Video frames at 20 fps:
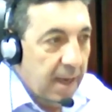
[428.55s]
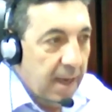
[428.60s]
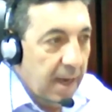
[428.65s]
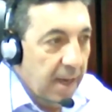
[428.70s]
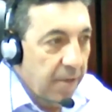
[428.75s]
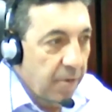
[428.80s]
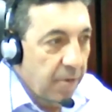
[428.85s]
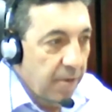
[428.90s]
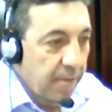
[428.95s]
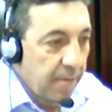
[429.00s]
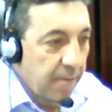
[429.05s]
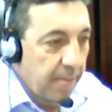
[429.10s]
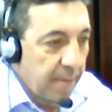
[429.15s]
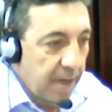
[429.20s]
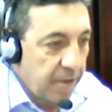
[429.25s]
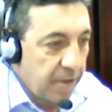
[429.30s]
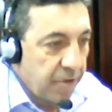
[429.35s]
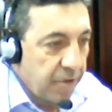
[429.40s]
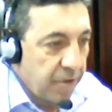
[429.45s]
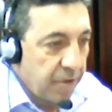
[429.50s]
Other
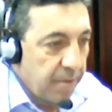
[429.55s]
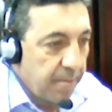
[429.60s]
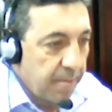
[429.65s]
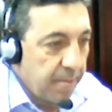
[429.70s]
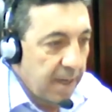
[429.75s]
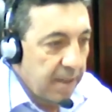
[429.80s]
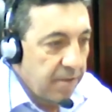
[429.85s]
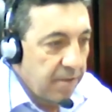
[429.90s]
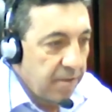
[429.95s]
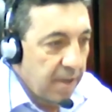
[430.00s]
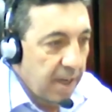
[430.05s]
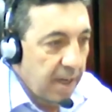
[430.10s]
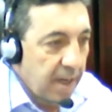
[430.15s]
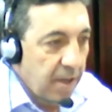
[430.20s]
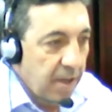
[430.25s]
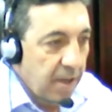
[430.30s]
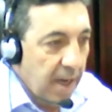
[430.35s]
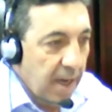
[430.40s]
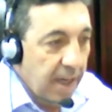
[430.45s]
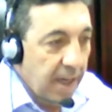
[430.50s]
magistrates may say,
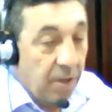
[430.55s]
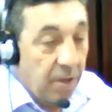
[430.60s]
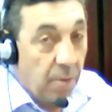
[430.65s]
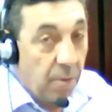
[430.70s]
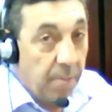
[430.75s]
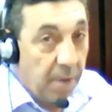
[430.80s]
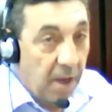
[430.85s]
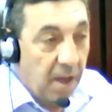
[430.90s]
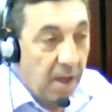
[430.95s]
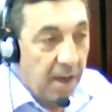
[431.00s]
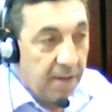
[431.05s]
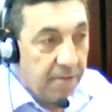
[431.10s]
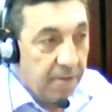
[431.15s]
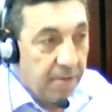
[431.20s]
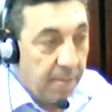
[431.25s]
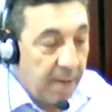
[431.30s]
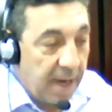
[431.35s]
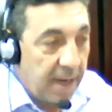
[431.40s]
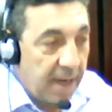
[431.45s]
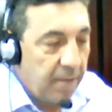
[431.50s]
are you applying
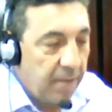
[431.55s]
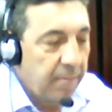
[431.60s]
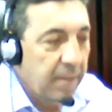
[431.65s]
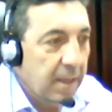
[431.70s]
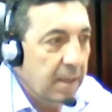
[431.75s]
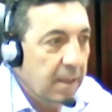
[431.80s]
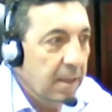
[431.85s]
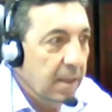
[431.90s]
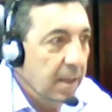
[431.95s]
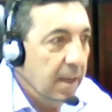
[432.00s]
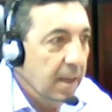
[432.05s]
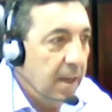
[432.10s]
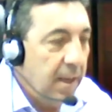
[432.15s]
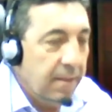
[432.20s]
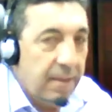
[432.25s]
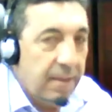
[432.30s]
for bail? And